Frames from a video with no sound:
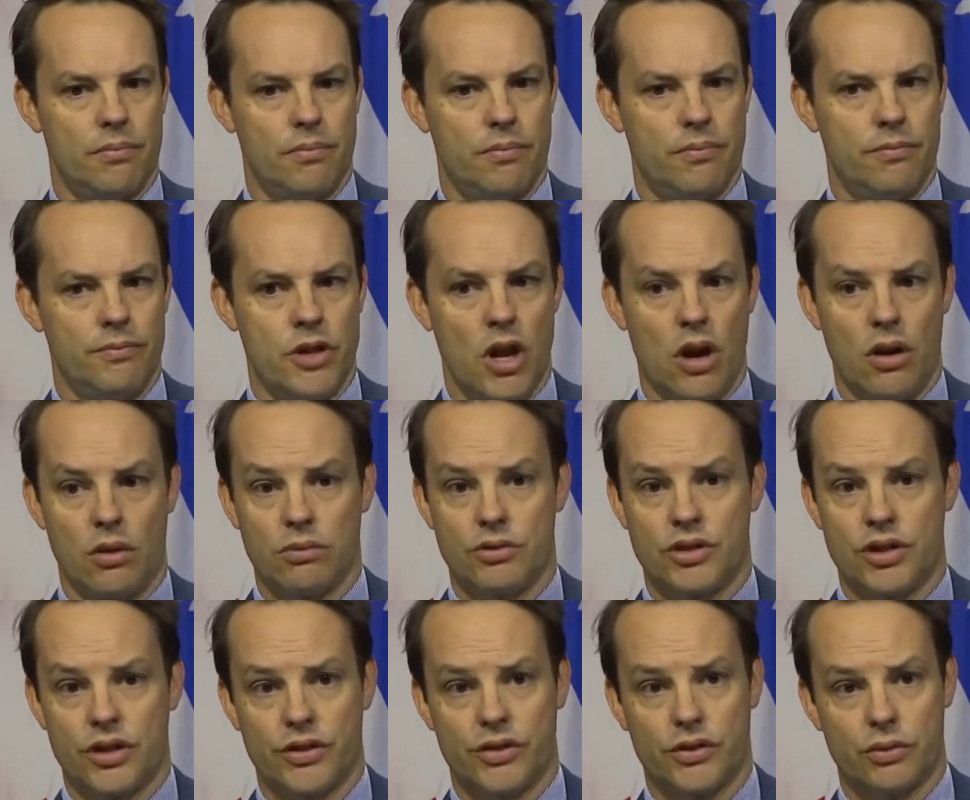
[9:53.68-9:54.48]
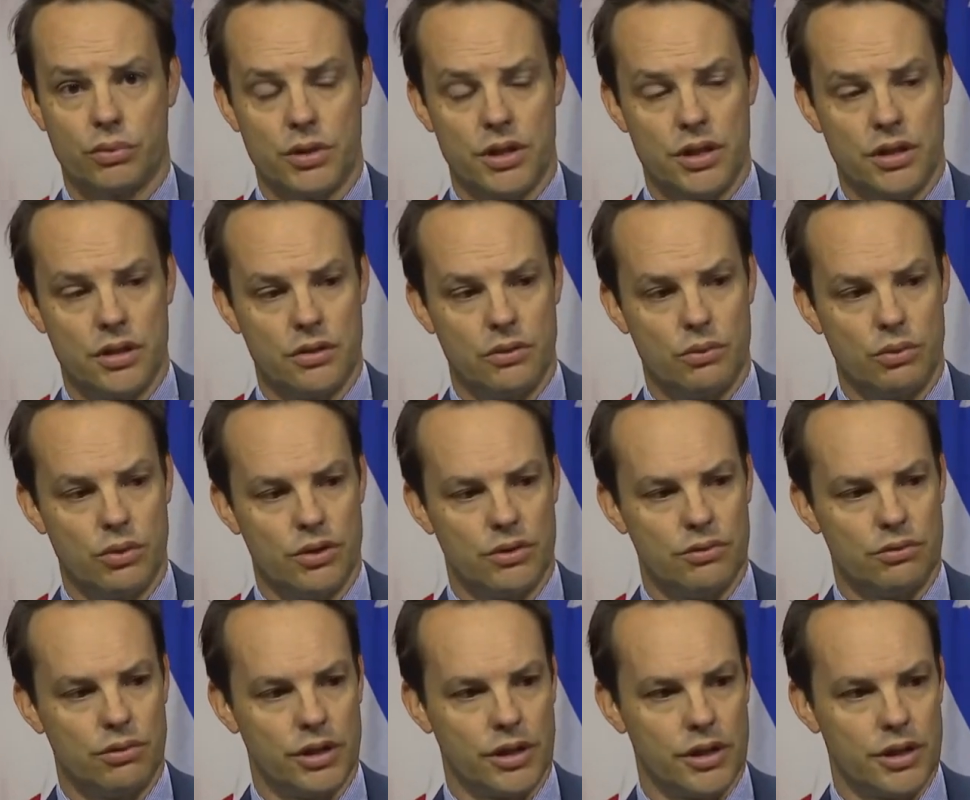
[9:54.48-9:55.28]
No, just we would
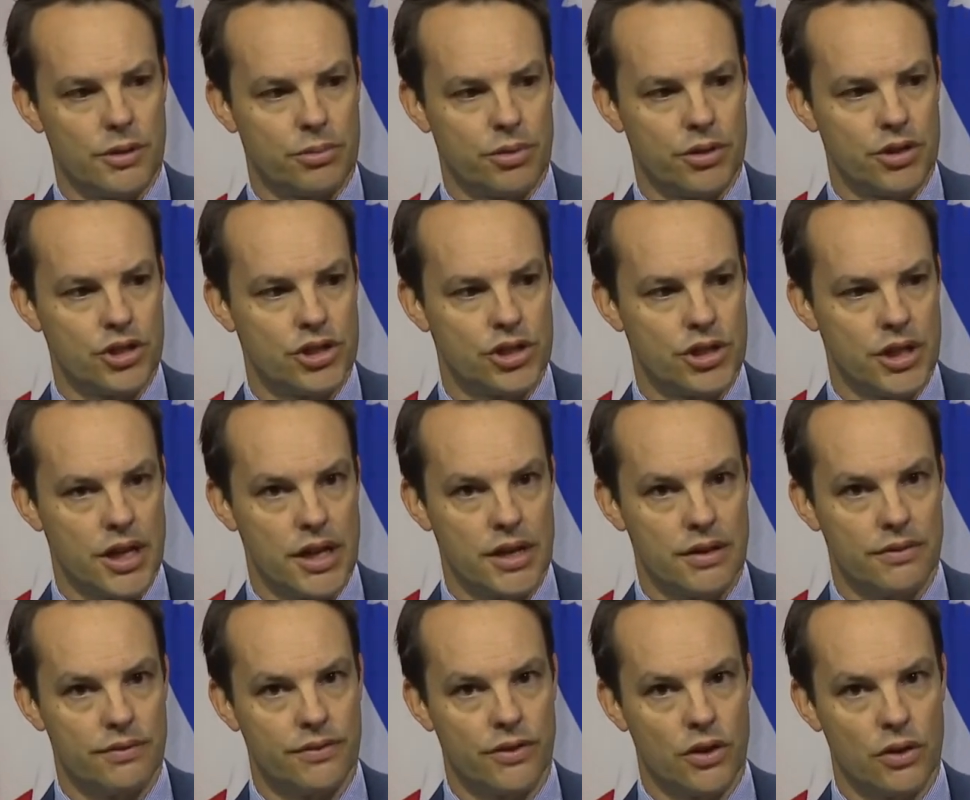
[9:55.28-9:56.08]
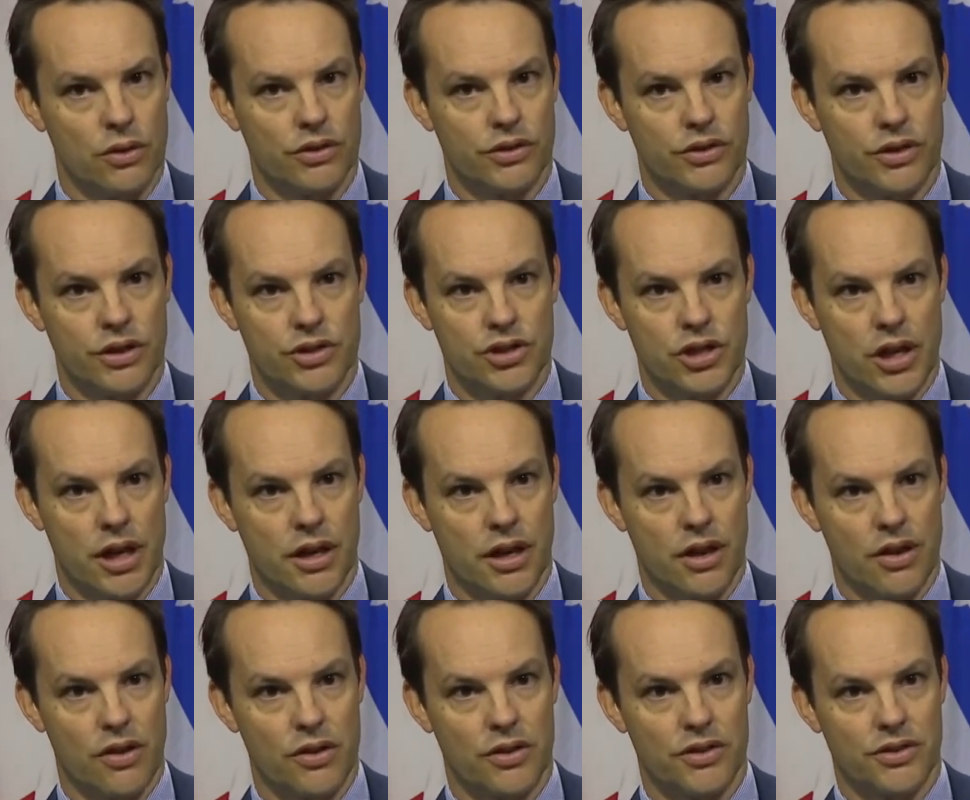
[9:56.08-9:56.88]
really appreciate folks to check
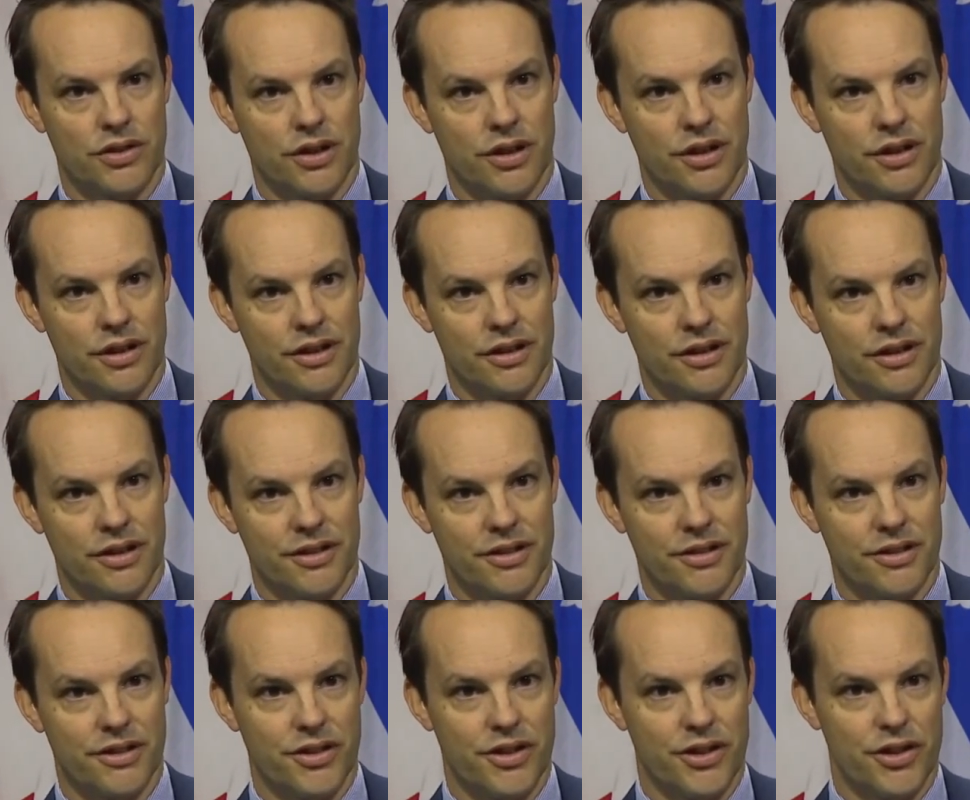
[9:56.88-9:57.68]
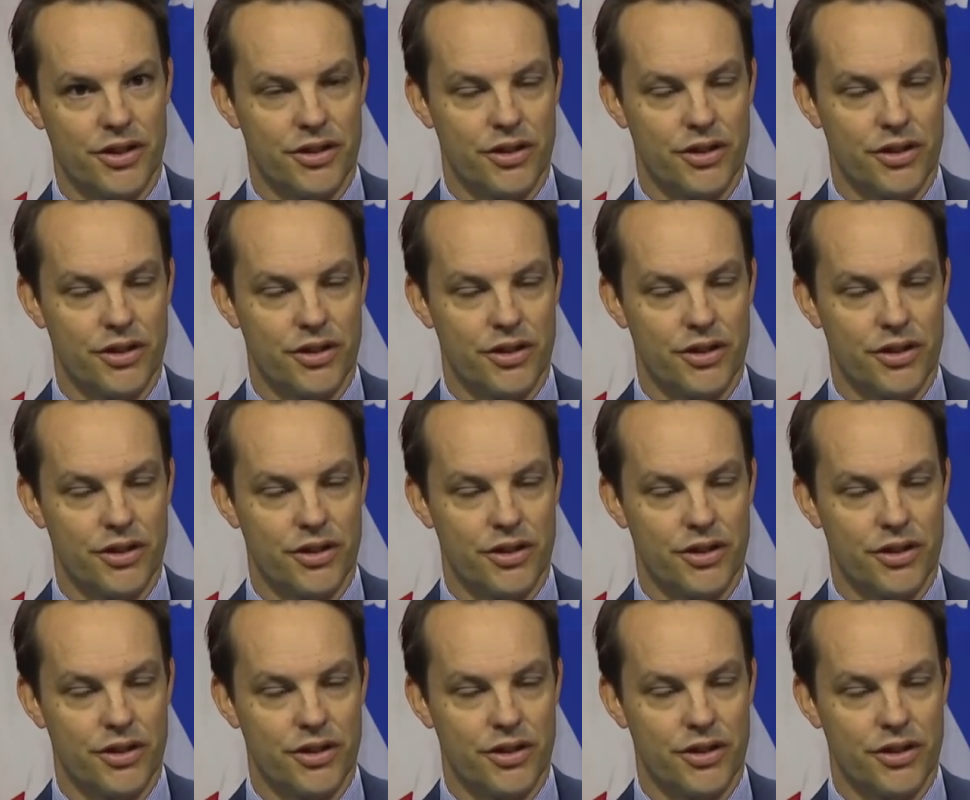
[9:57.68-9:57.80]
out the